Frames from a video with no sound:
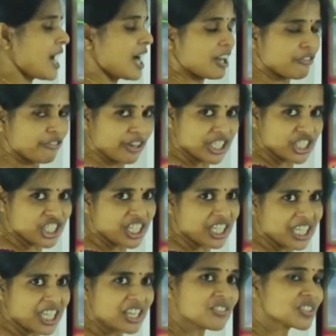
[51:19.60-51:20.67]
are fleshy
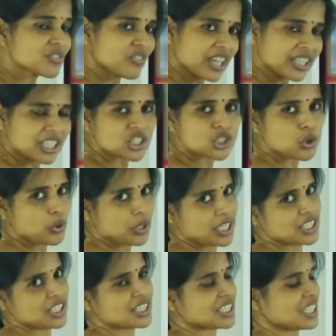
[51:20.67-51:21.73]
leaves where the
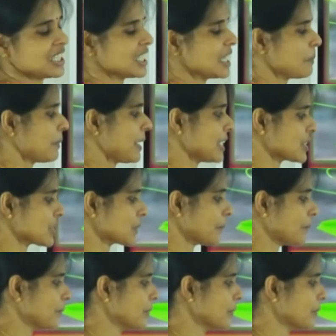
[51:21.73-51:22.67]
storage is taking place.